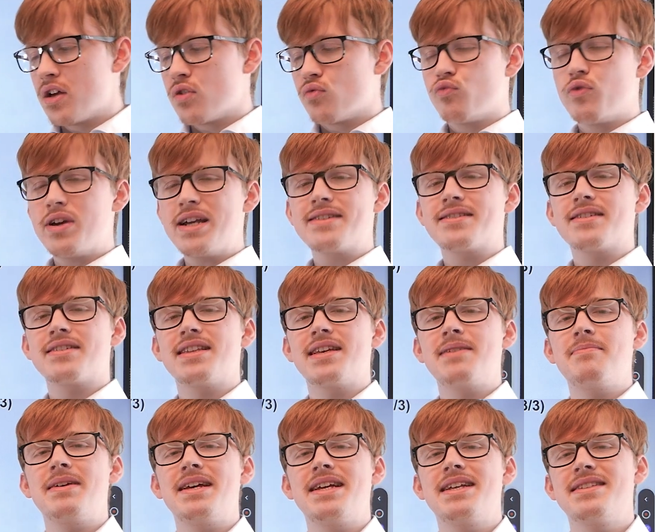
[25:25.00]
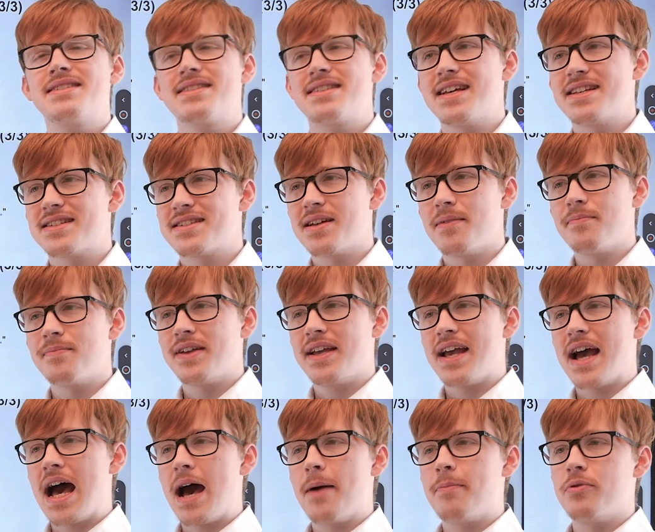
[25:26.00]
Recently means that something
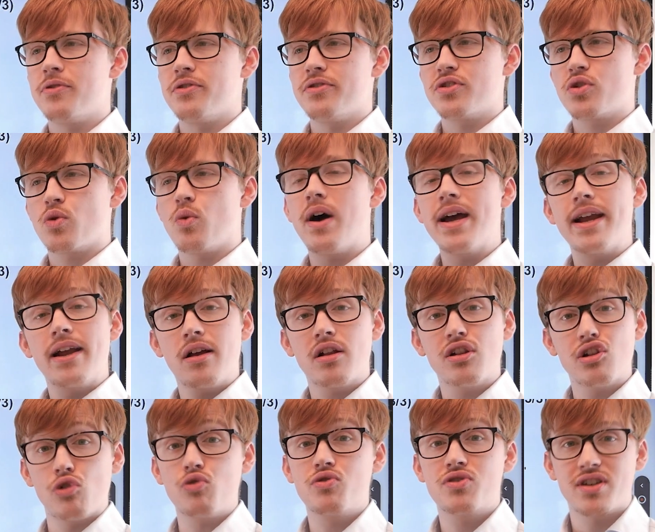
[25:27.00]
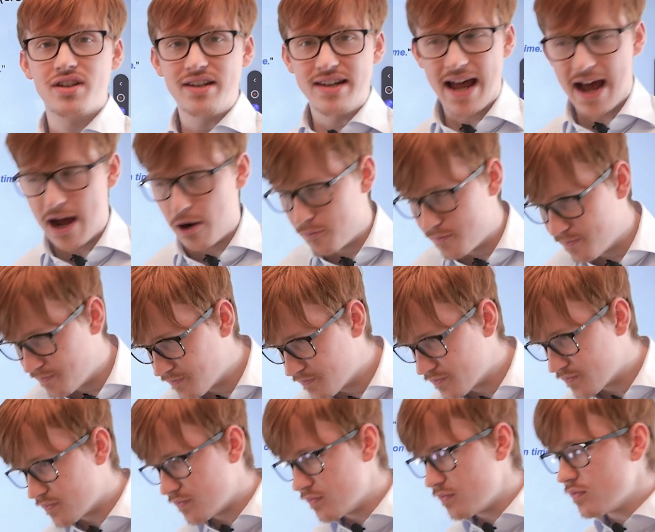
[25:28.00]
happened quite close to now.
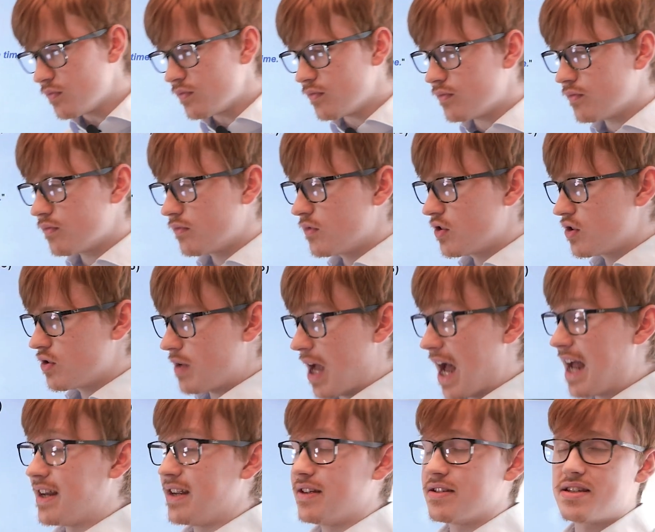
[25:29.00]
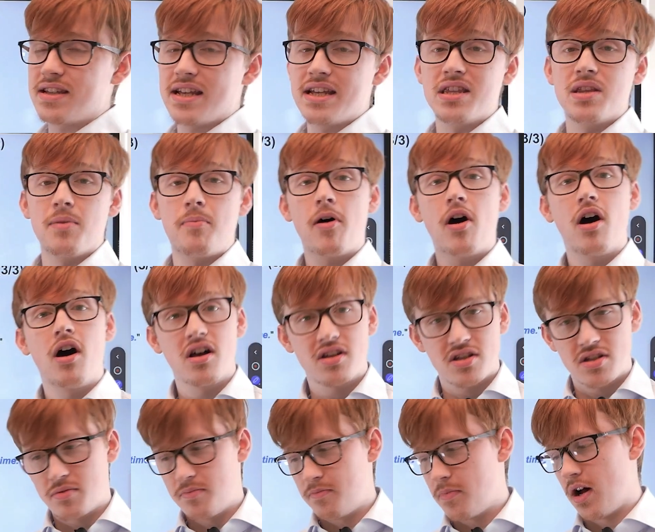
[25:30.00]
And it's in the
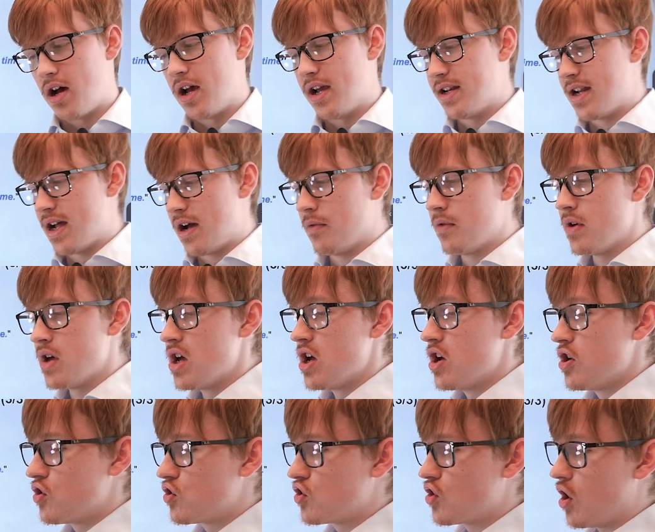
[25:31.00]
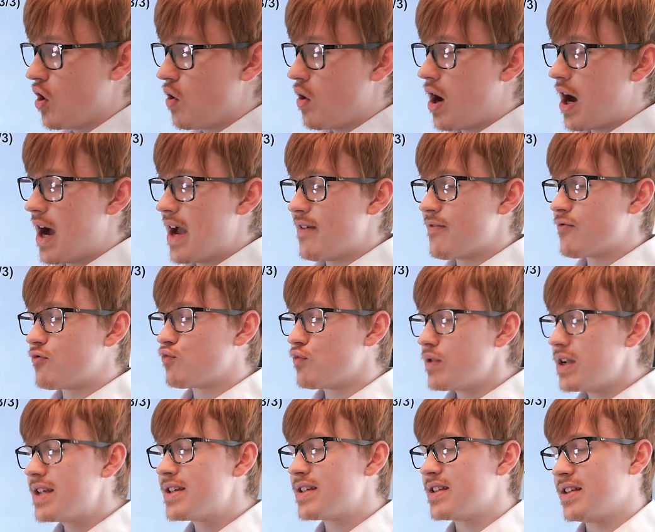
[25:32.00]
past behind now. So I have
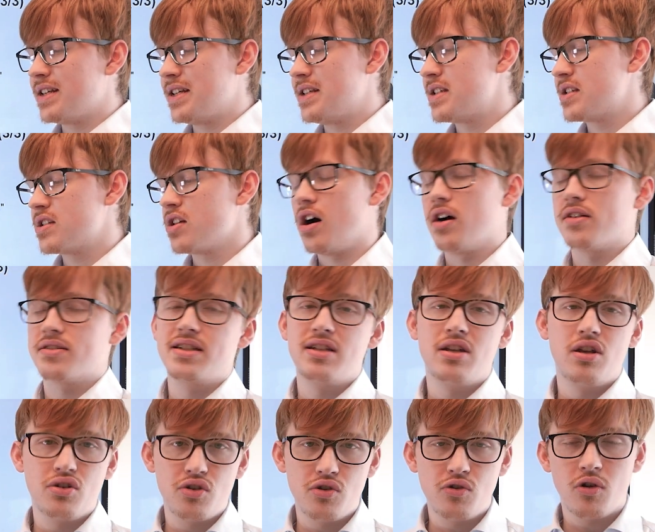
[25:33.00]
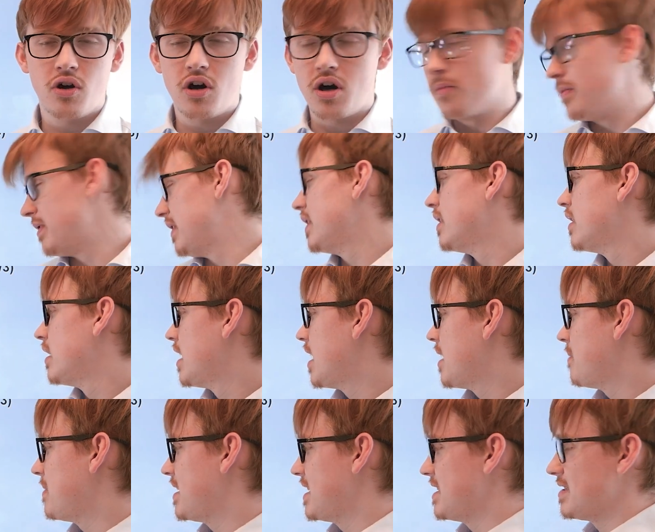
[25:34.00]
recently started a new hobby.
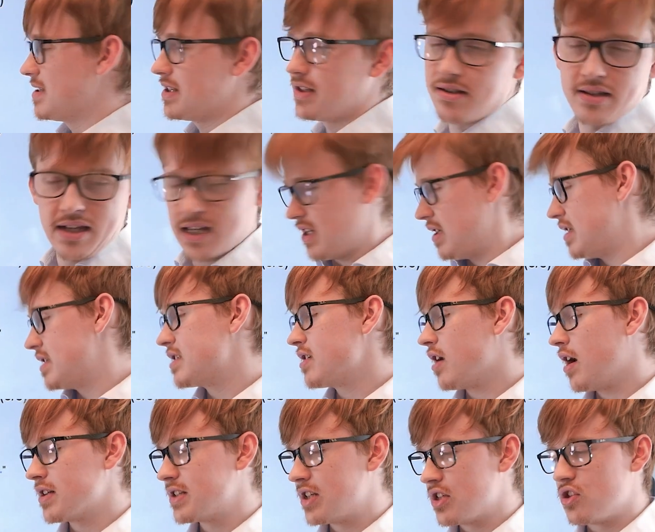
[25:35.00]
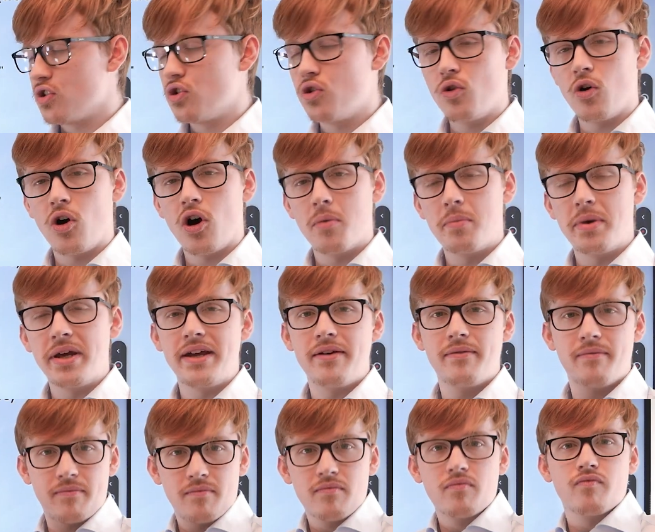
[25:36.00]
It means like you started the new hobby
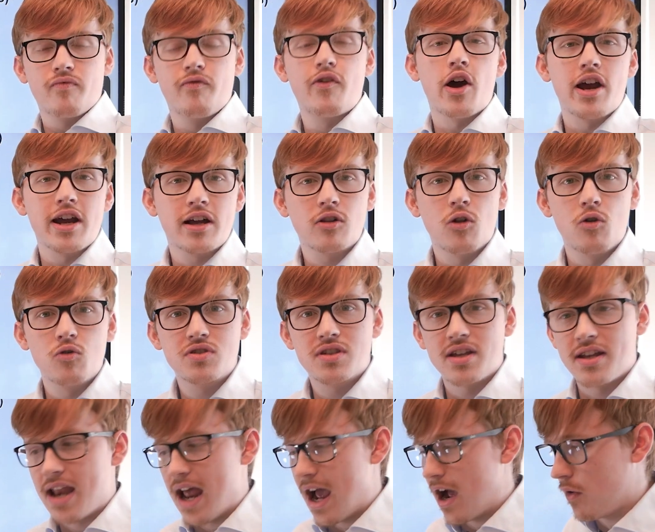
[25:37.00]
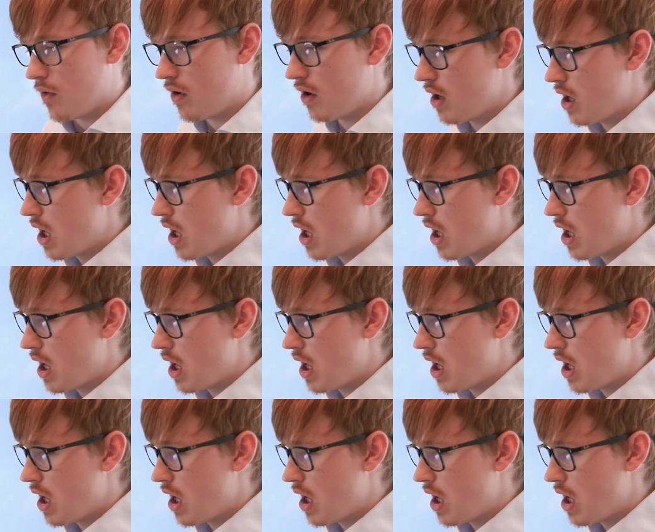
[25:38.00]
very close to now.